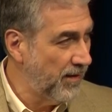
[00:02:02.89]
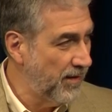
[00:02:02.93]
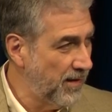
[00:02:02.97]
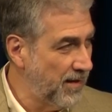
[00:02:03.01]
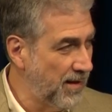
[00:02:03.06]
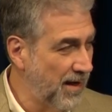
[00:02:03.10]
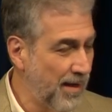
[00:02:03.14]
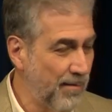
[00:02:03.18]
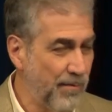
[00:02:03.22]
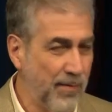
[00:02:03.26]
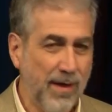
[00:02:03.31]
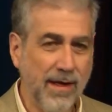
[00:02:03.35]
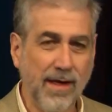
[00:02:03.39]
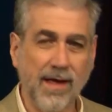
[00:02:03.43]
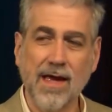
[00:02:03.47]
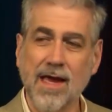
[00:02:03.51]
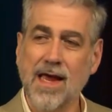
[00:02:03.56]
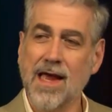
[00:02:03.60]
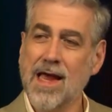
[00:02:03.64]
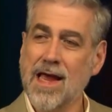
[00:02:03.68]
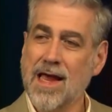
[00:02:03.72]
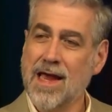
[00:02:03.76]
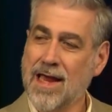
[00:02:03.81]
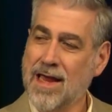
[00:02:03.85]
on the topic.
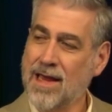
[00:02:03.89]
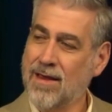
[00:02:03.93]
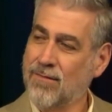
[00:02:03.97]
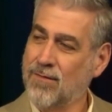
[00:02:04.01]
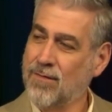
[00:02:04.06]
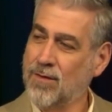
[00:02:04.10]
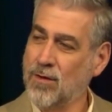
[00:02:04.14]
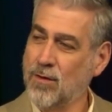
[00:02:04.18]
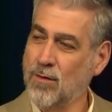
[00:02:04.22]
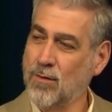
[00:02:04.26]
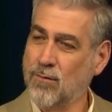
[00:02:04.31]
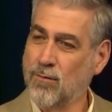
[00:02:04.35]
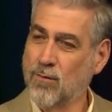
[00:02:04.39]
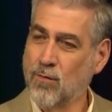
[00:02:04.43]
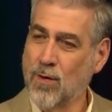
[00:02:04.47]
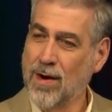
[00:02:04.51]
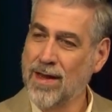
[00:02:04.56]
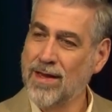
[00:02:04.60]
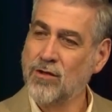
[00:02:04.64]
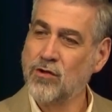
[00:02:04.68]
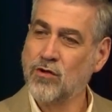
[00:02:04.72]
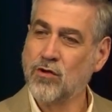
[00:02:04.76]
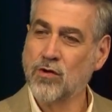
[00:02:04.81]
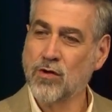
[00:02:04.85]
If you've read